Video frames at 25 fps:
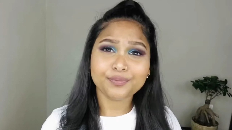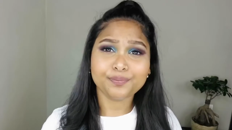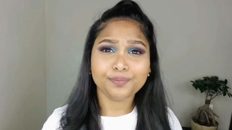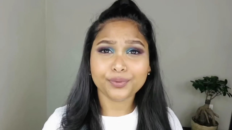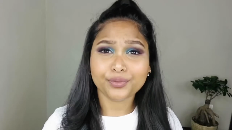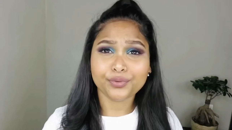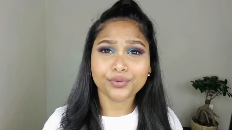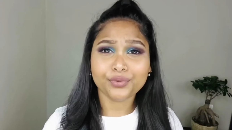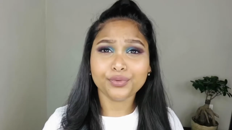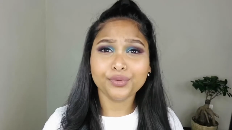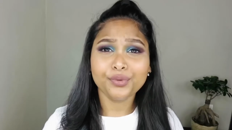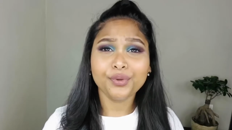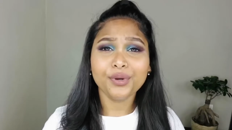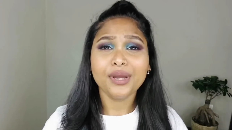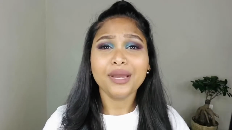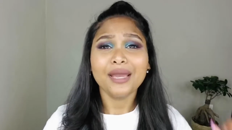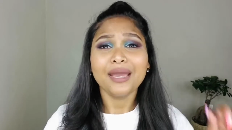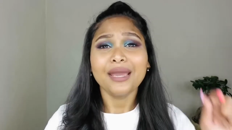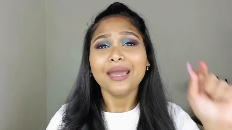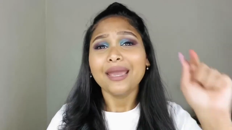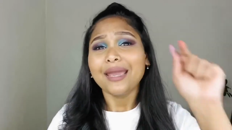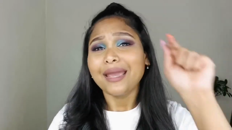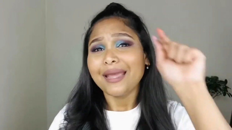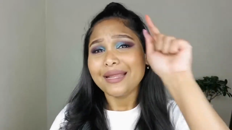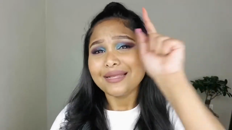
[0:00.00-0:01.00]
boo.
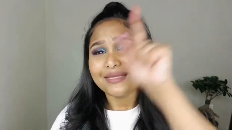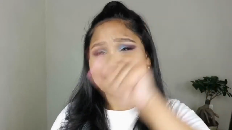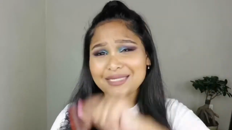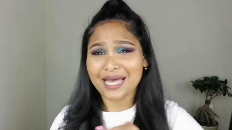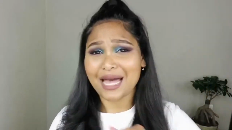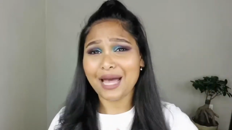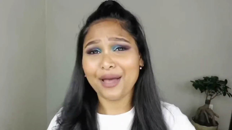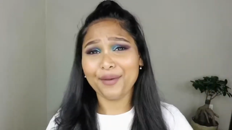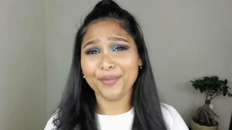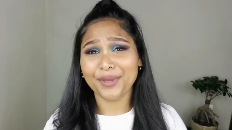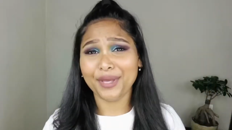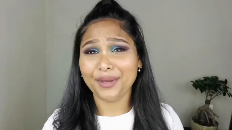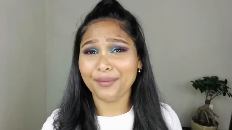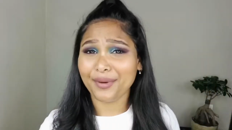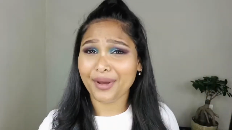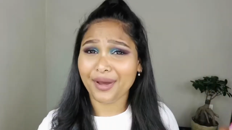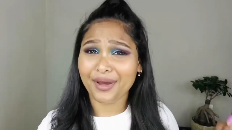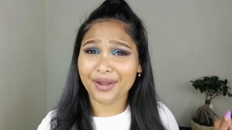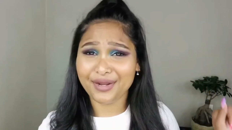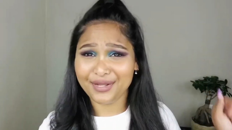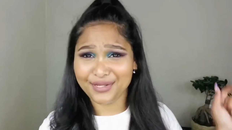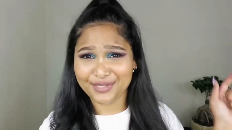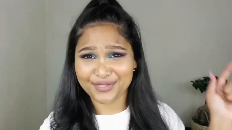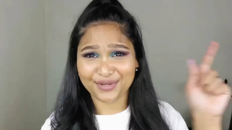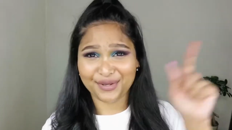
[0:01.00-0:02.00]
Tell me
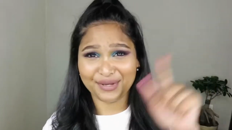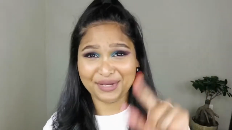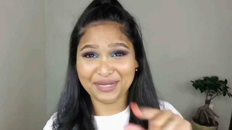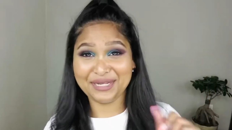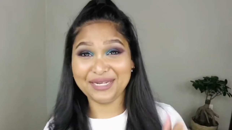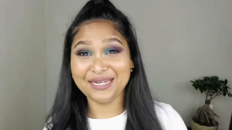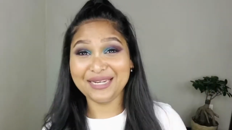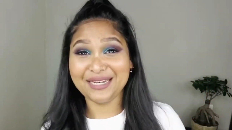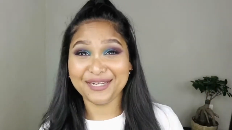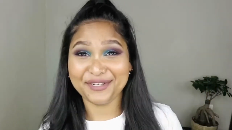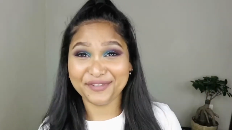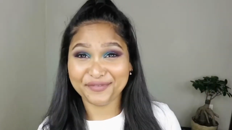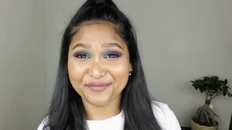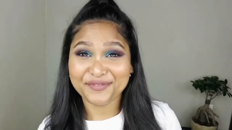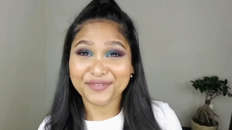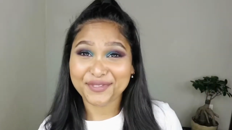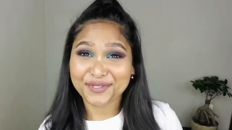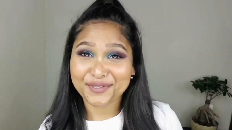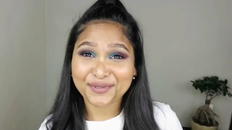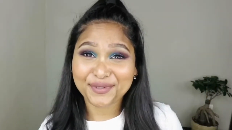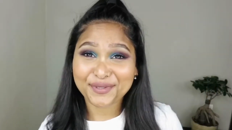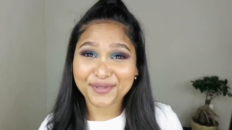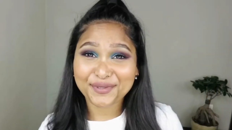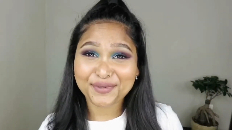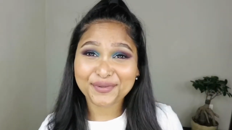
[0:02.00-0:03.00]
about it so I can live
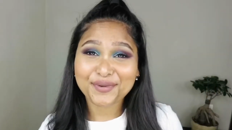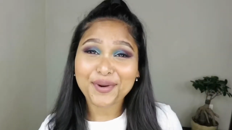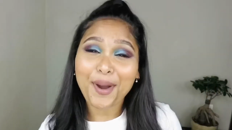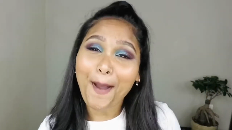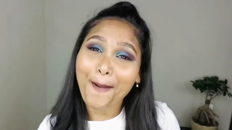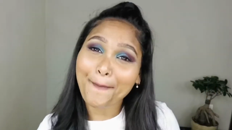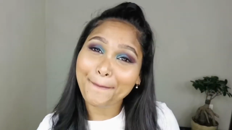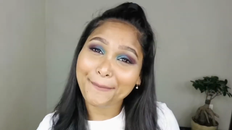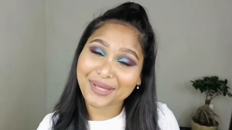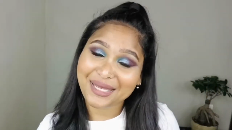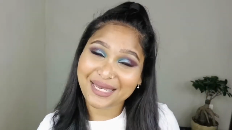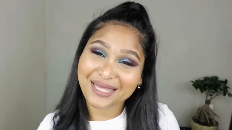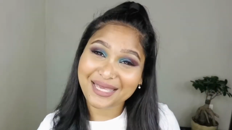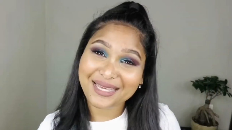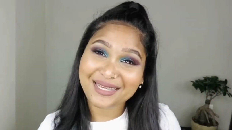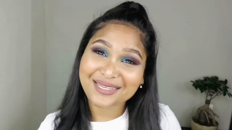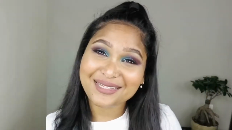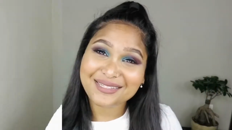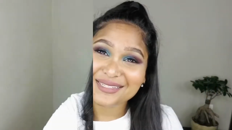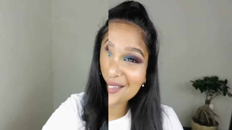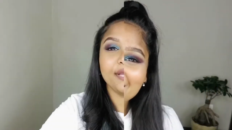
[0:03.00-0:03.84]
through you, please.